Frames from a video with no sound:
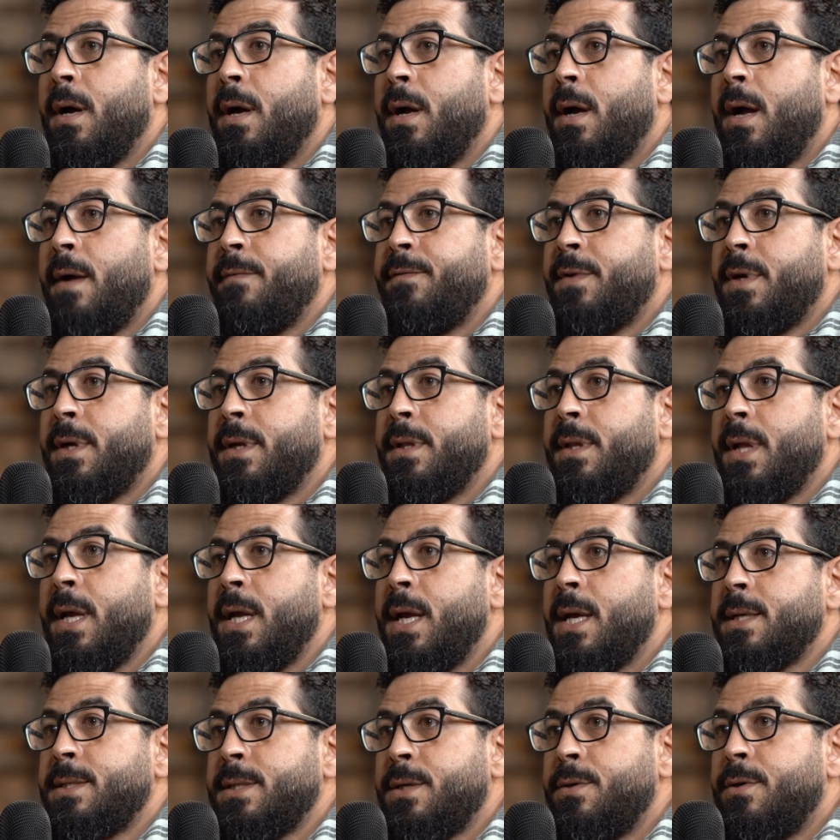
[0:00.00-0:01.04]
After they
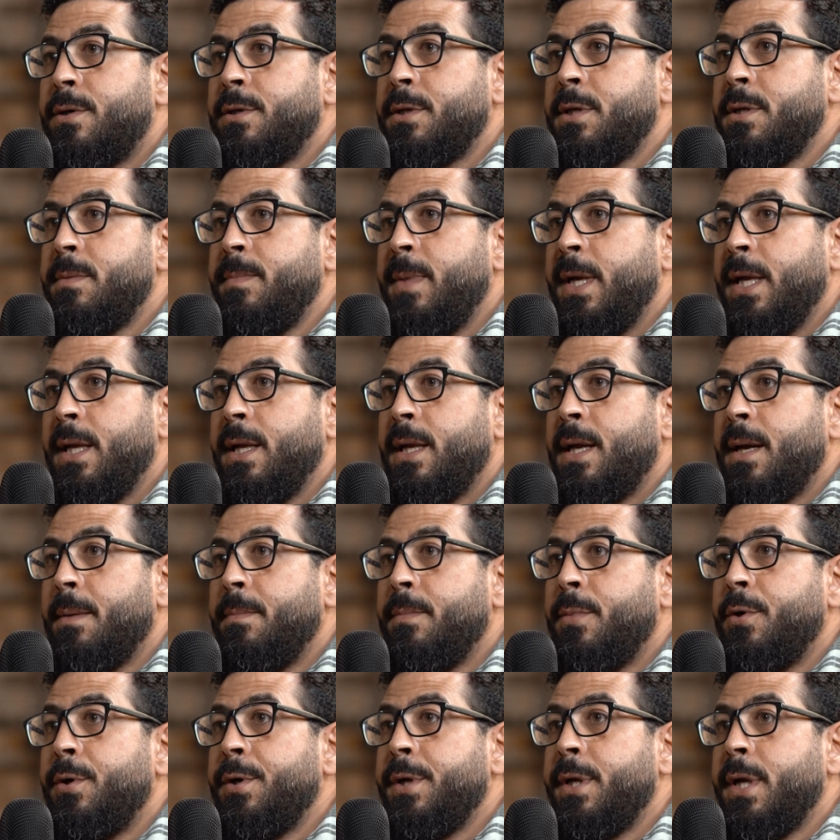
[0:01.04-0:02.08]
escorted me in
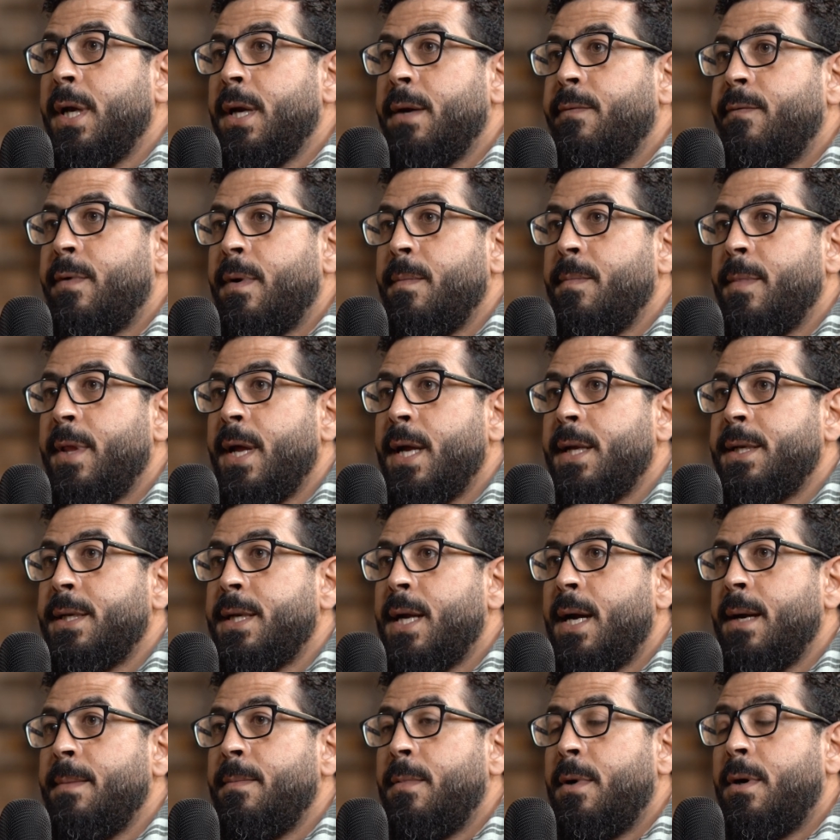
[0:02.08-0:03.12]
Cambodia, from that
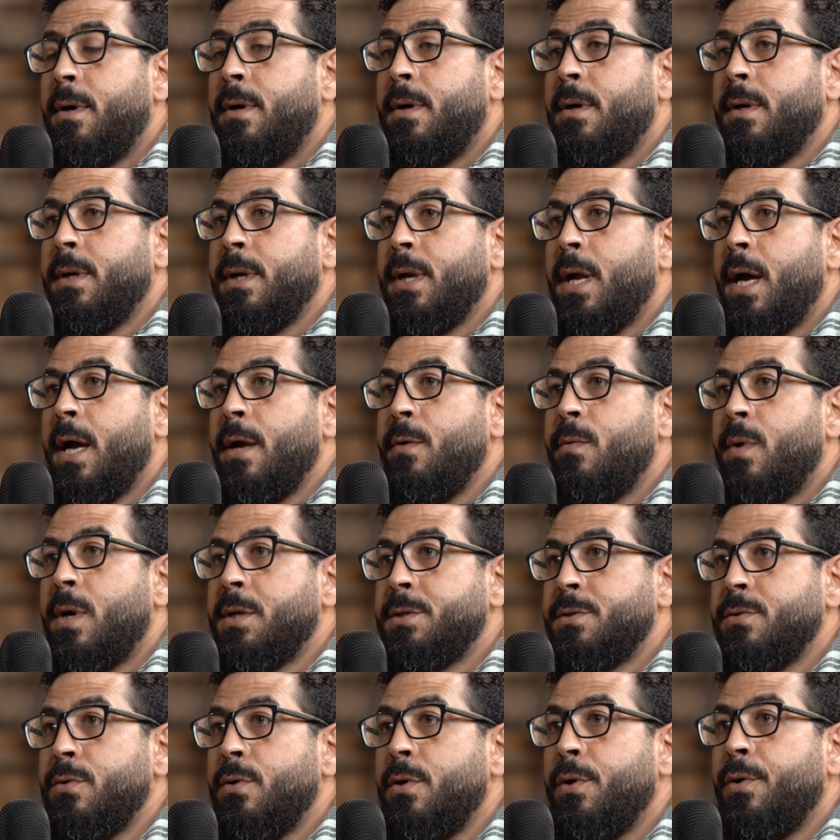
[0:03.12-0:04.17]
time on, I
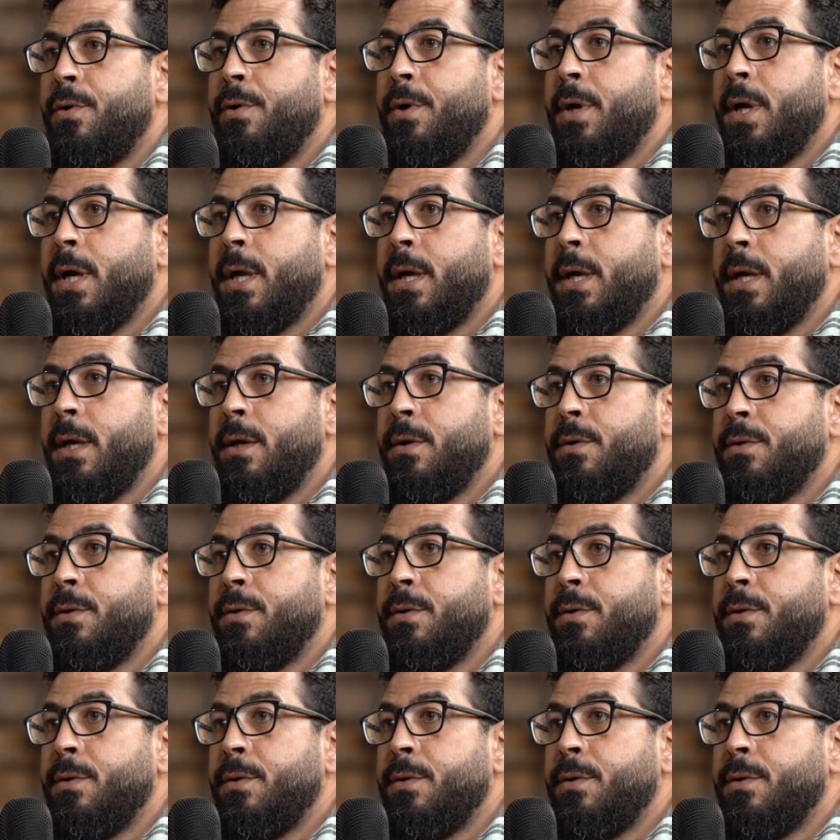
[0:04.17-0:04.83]
was no longer in